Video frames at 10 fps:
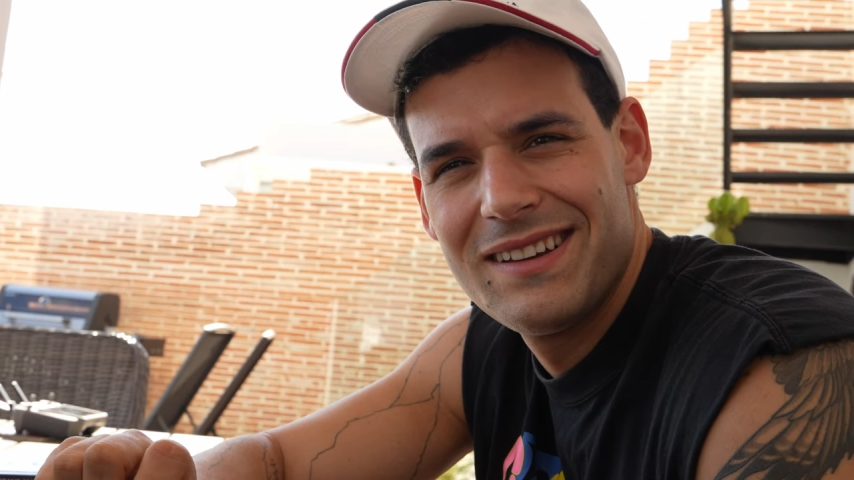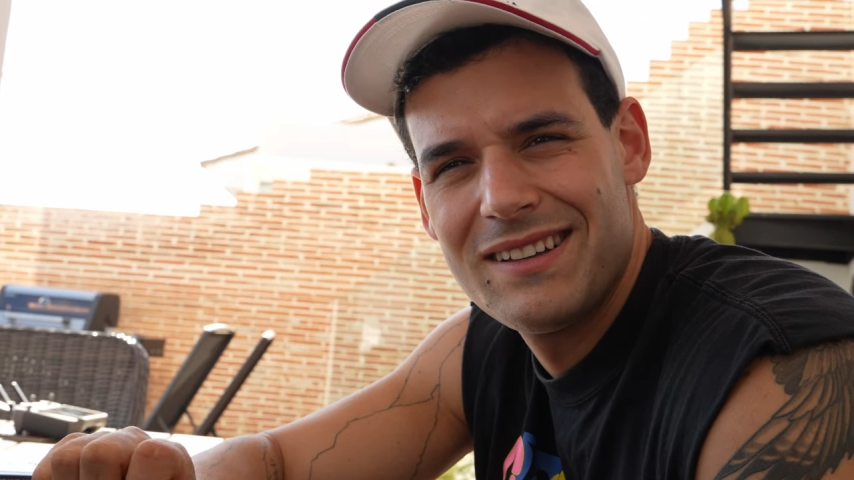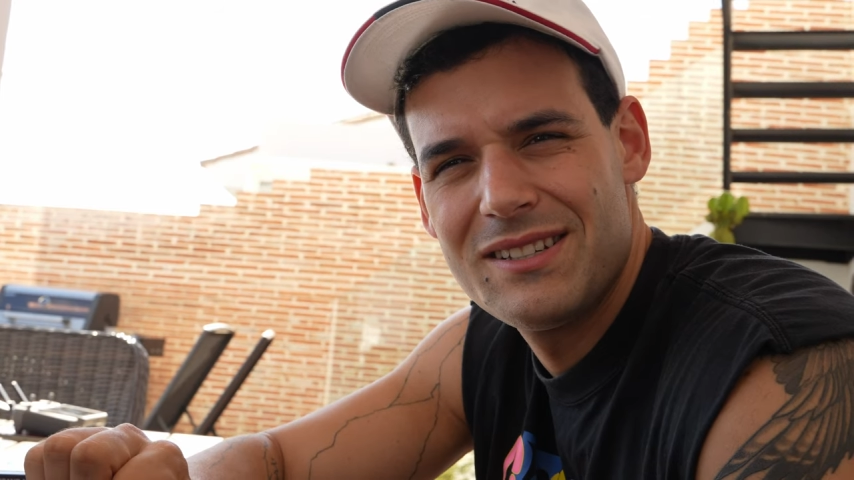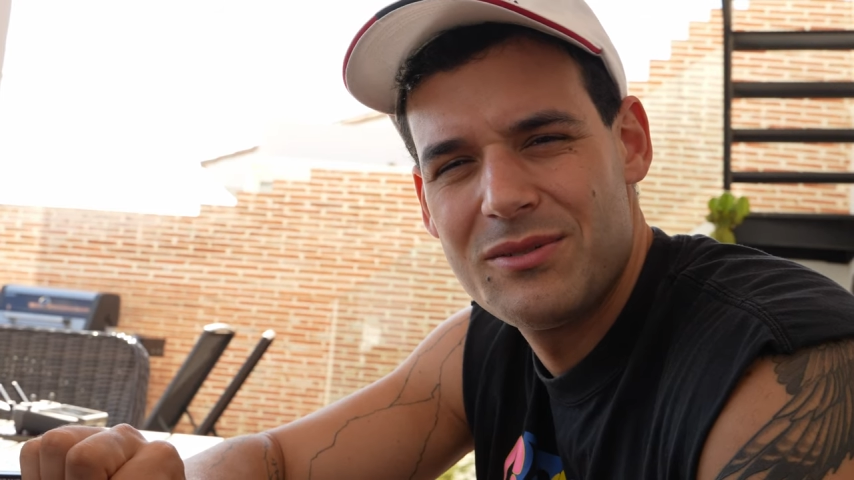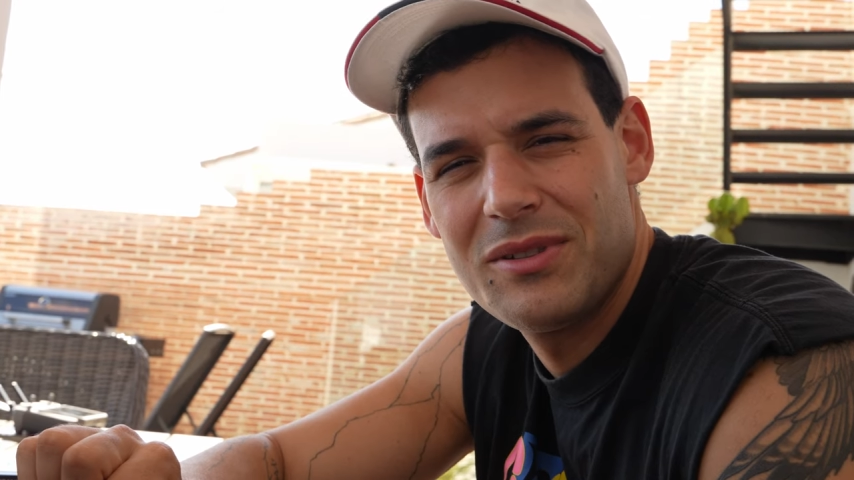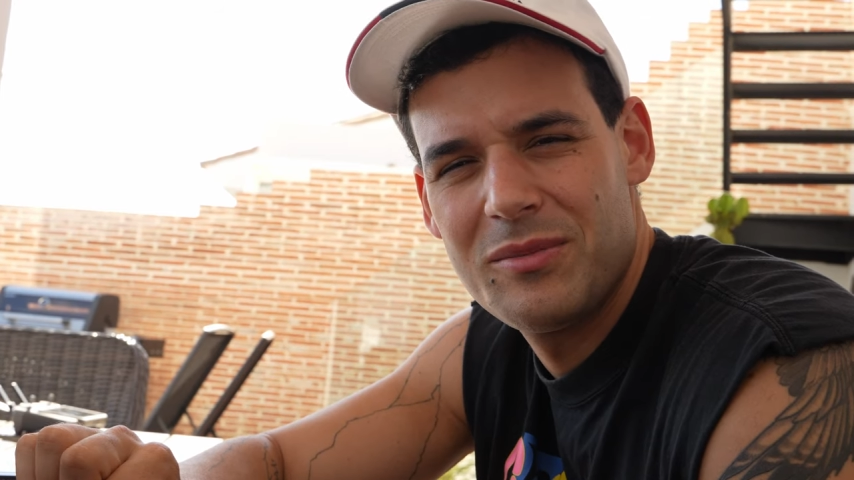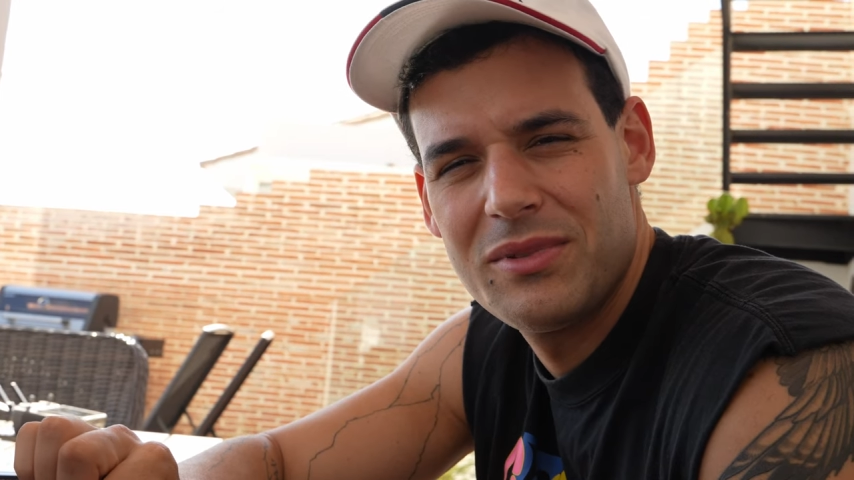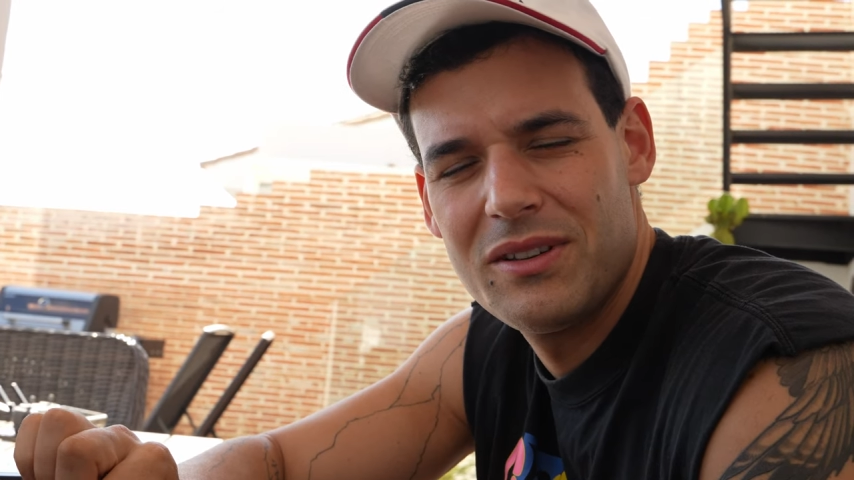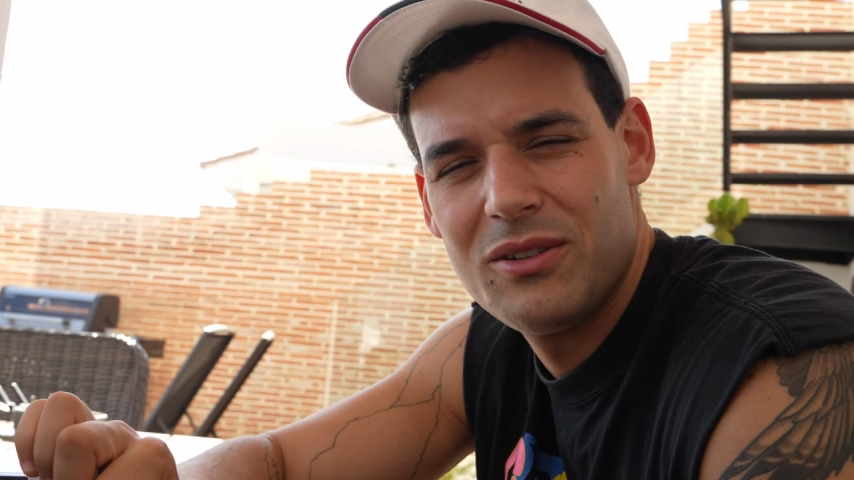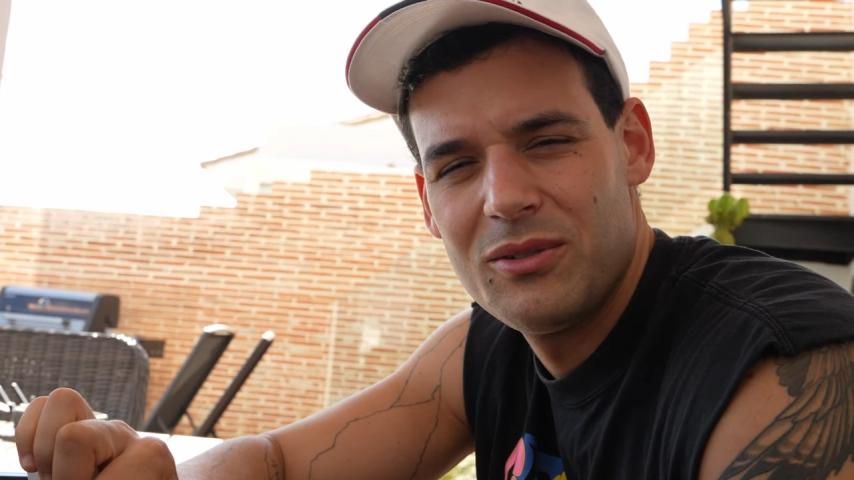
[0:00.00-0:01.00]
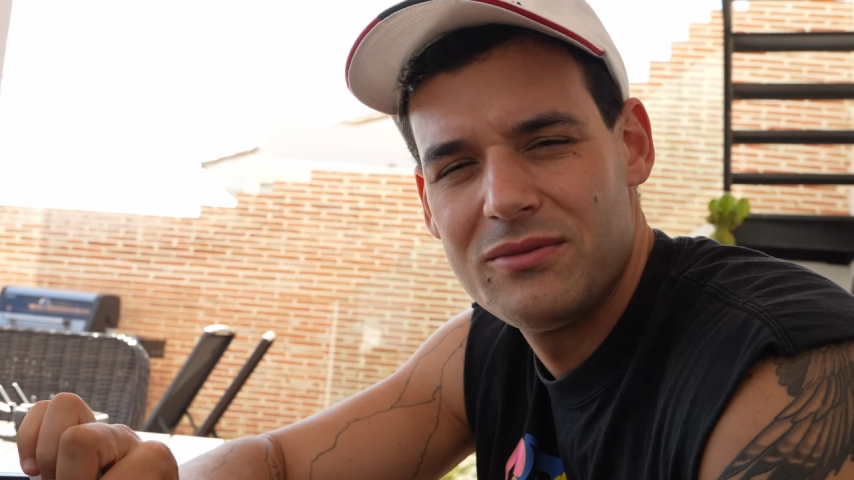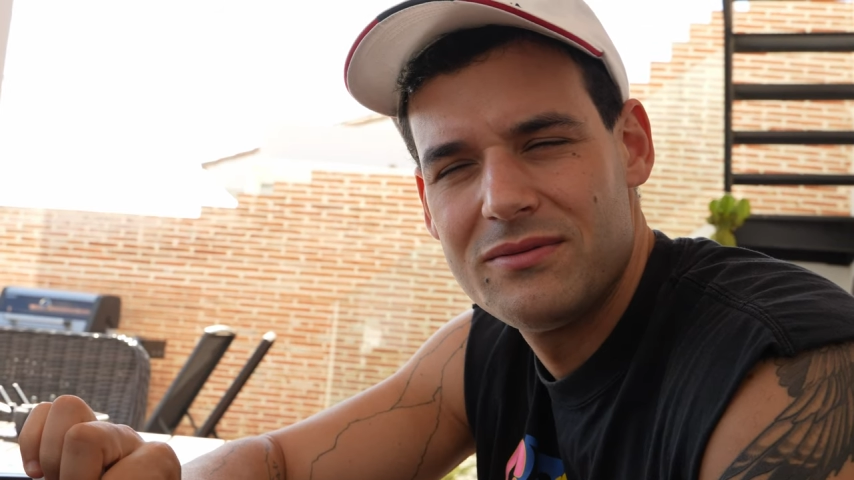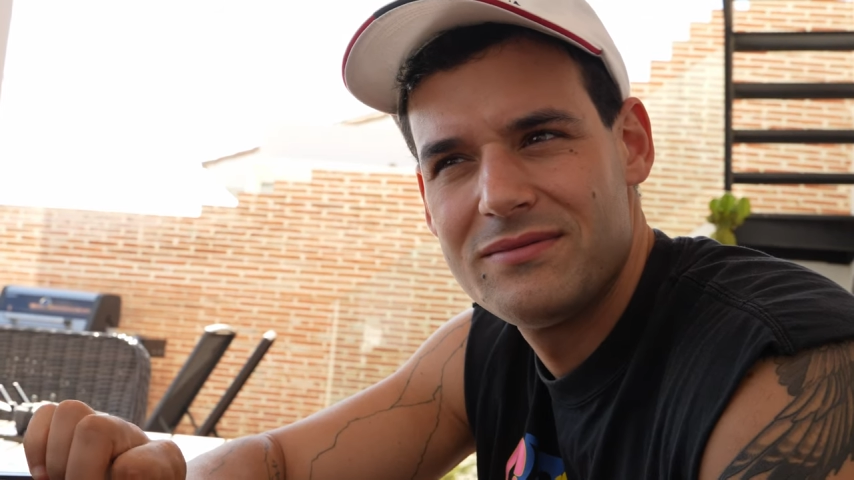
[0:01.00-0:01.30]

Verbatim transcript: I just want to be alone